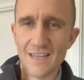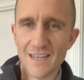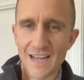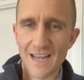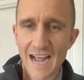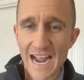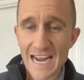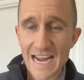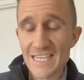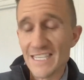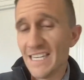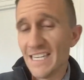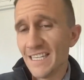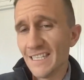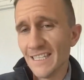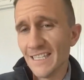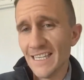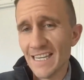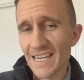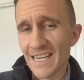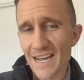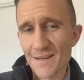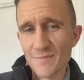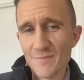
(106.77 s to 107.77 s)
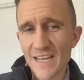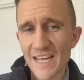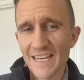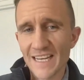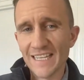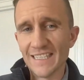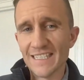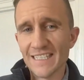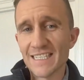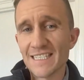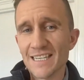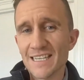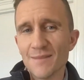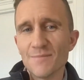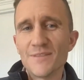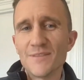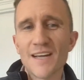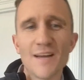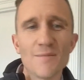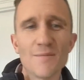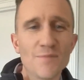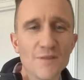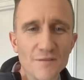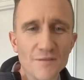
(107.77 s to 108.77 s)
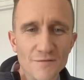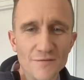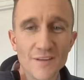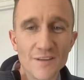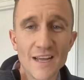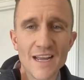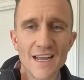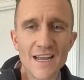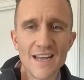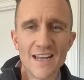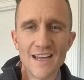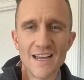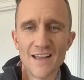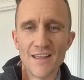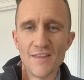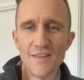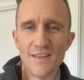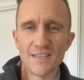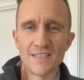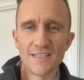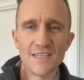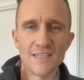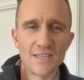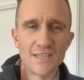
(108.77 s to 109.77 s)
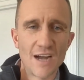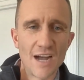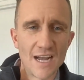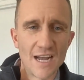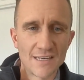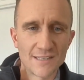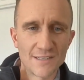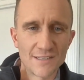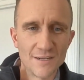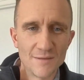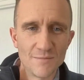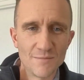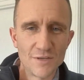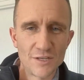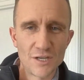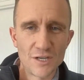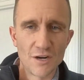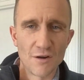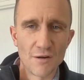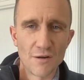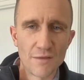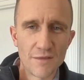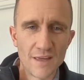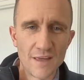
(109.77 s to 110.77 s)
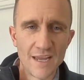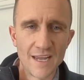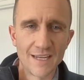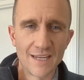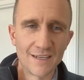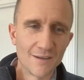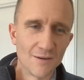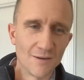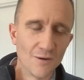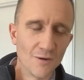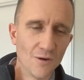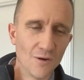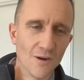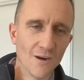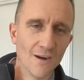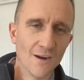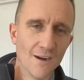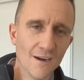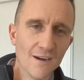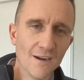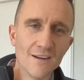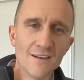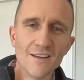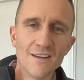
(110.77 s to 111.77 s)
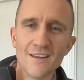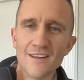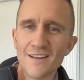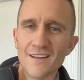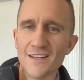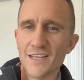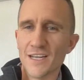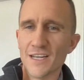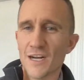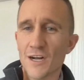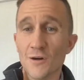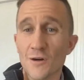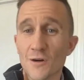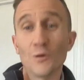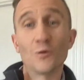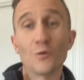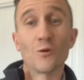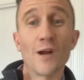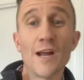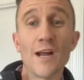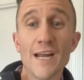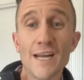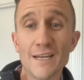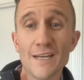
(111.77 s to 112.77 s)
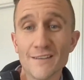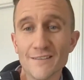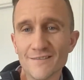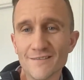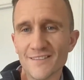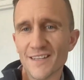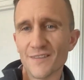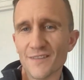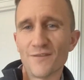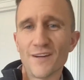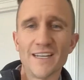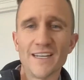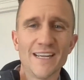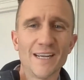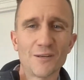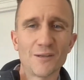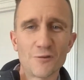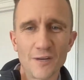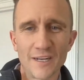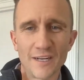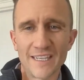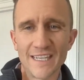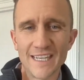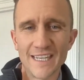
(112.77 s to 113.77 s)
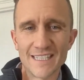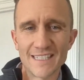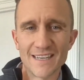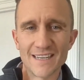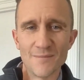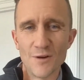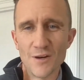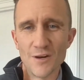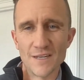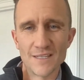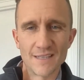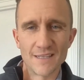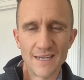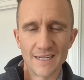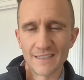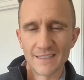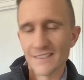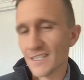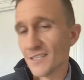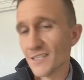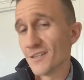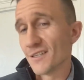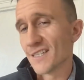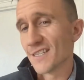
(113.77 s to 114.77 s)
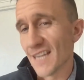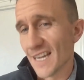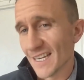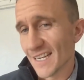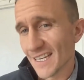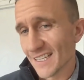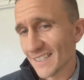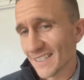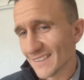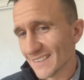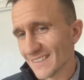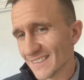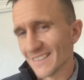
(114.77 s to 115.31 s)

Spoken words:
Ideally, I'm getting some type of, this is awesome, sure thing, or, you know, great. If I get crickets, I'm always like, did you send it?